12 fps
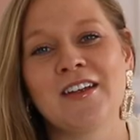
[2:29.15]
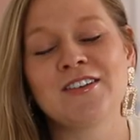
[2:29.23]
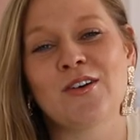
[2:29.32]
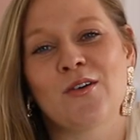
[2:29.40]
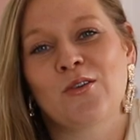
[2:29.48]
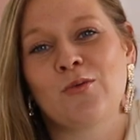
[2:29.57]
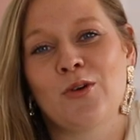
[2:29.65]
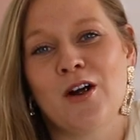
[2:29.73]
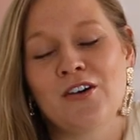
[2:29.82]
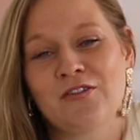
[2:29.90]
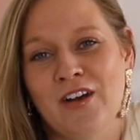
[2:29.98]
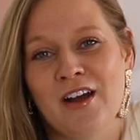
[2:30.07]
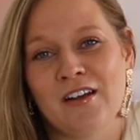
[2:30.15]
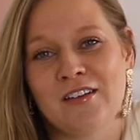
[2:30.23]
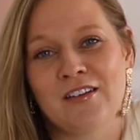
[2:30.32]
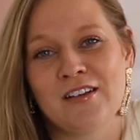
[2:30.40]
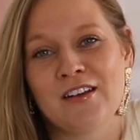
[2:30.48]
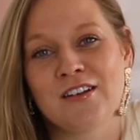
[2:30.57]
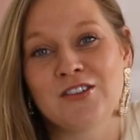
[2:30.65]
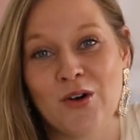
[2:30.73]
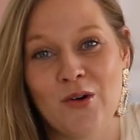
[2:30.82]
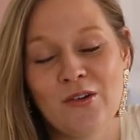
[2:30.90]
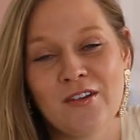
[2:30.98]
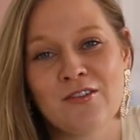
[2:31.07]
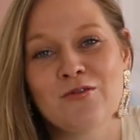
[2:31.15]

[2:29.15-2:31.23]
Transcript: the dogs were our first dogs,